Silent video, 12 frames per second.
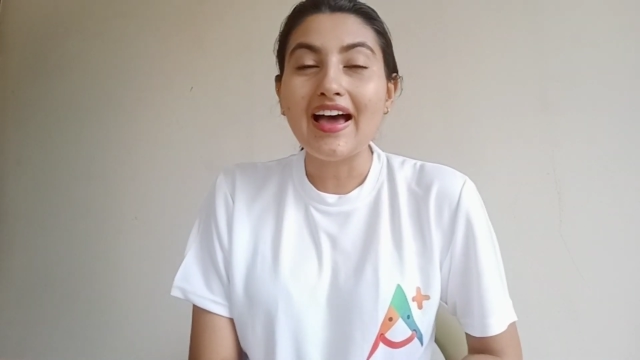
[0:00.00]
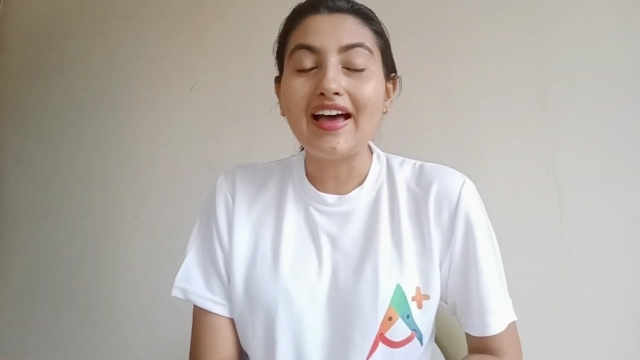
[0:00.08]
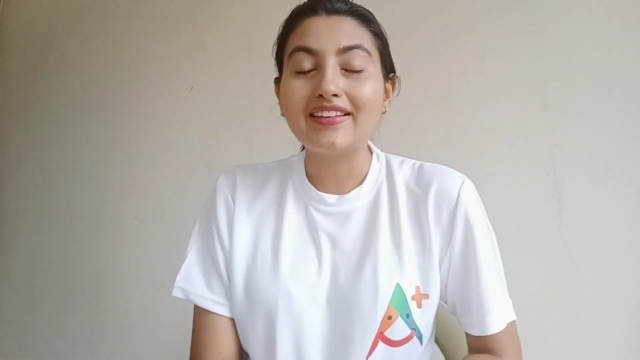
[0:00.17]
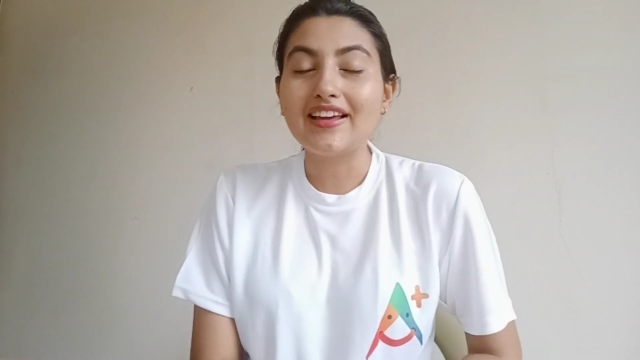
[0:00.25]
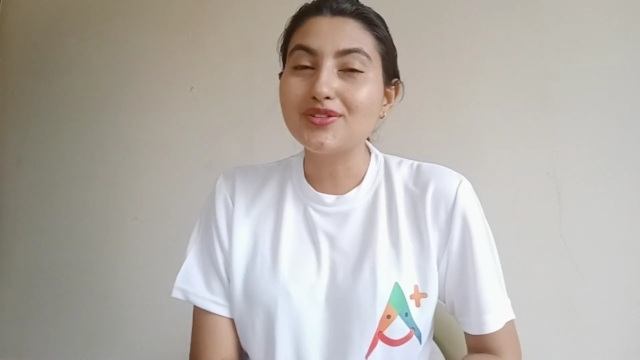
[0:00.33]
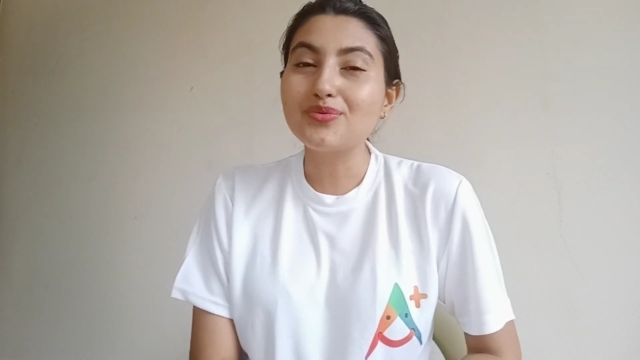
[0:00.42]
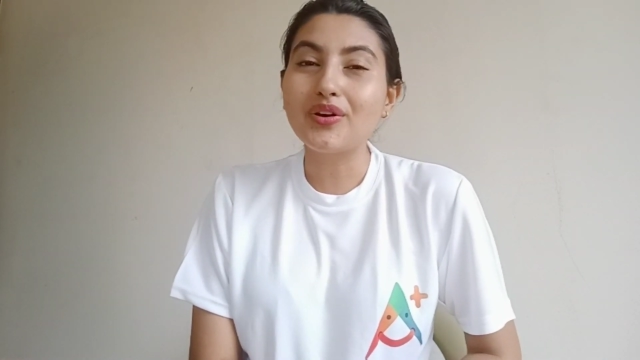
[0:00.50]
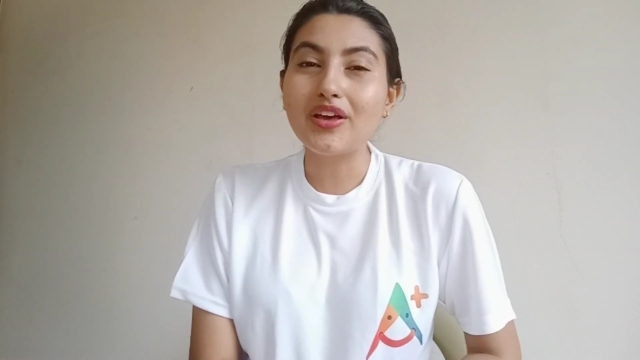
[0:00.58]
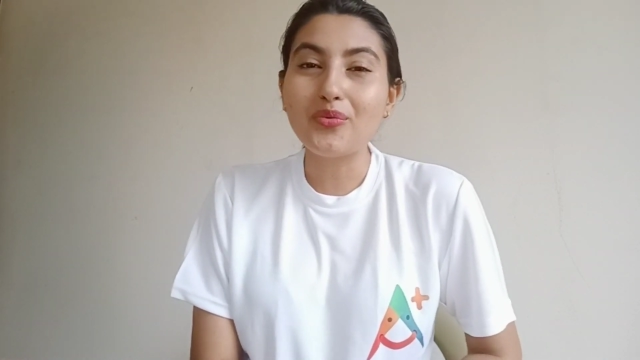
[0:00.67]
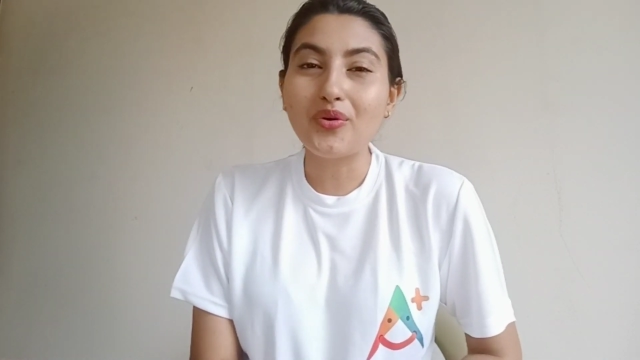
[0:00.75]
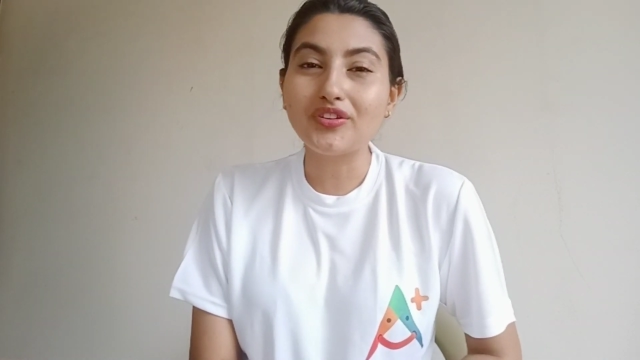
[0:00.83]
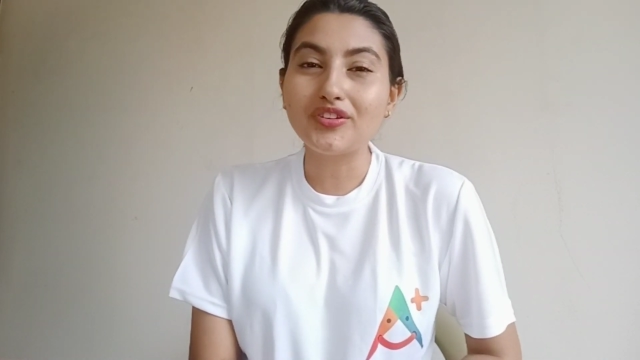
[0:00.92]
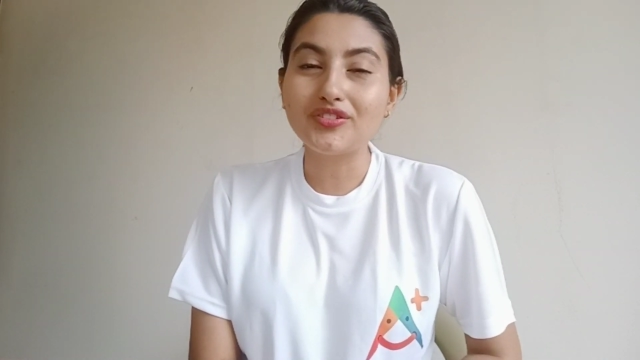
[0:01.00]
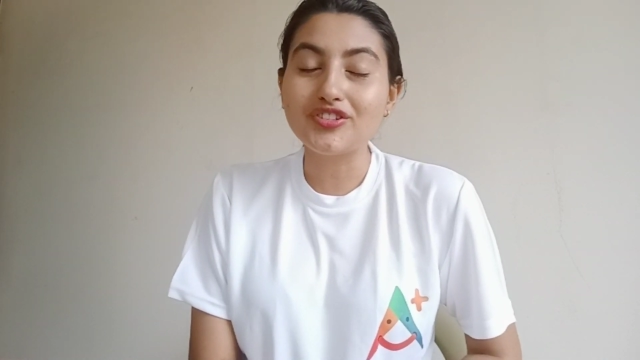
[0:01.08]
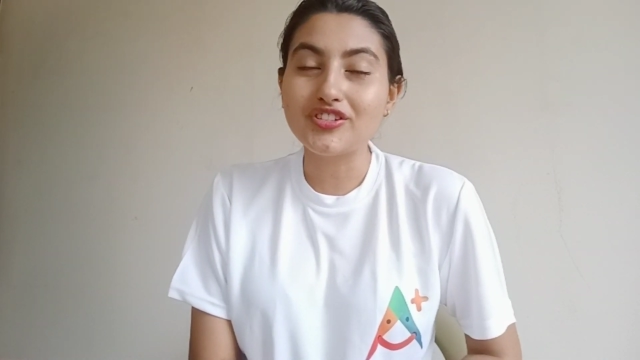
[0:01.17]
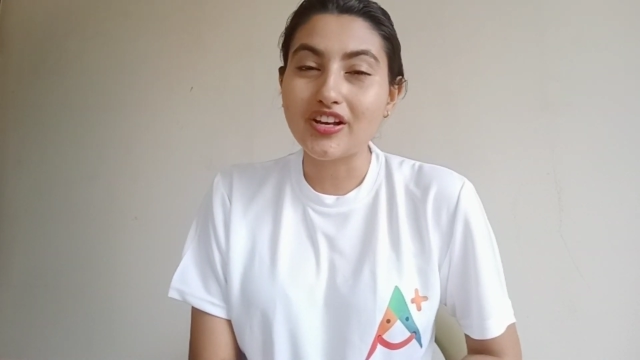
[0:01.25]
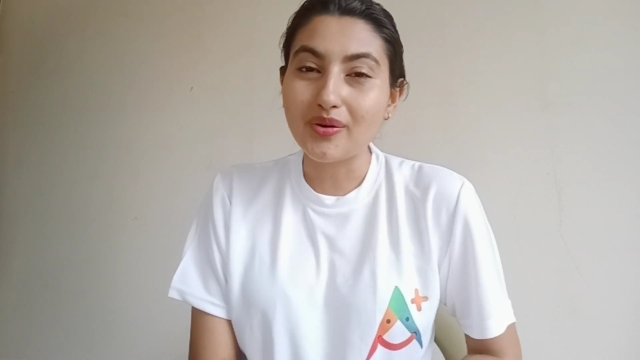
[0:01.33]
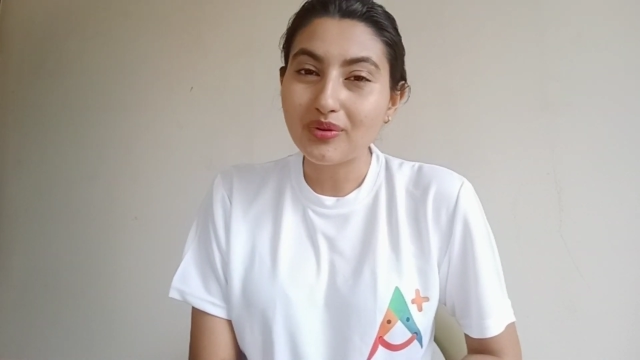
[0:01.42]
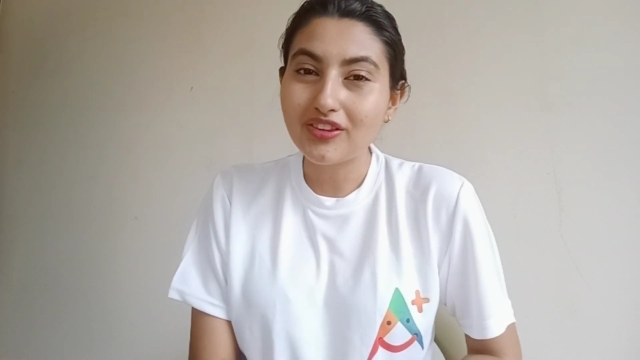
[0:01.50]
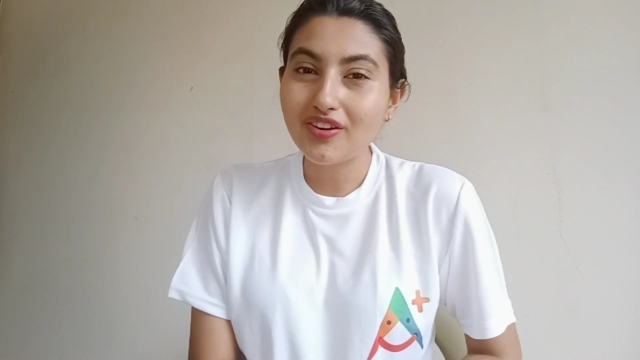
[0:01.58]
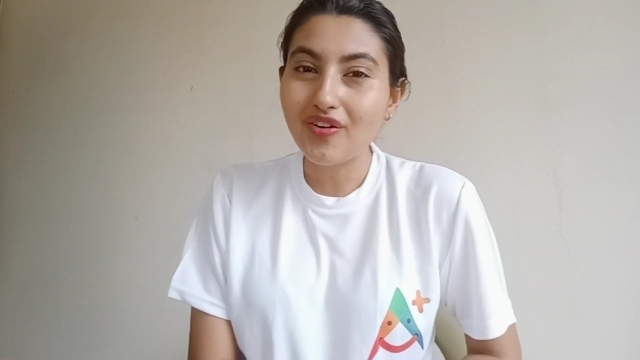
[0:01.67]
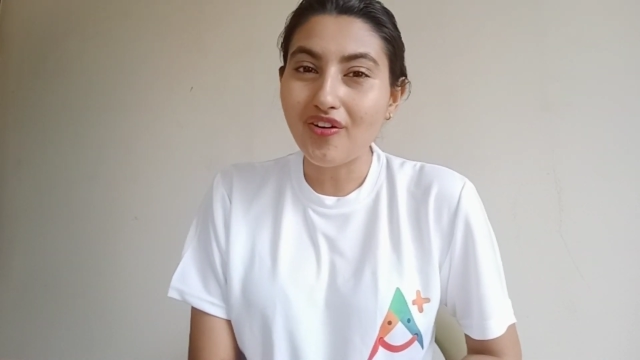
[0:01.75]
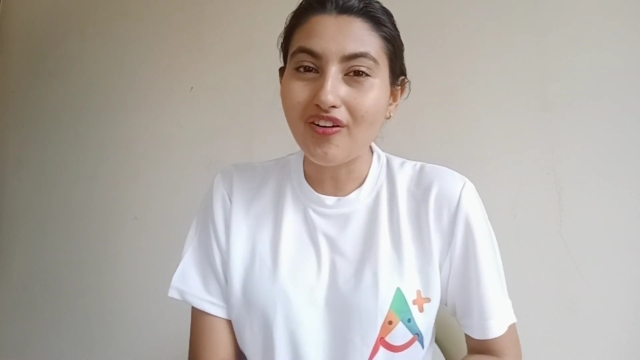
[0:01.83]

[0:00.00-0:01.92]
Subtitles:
And that is what I wanted to share with you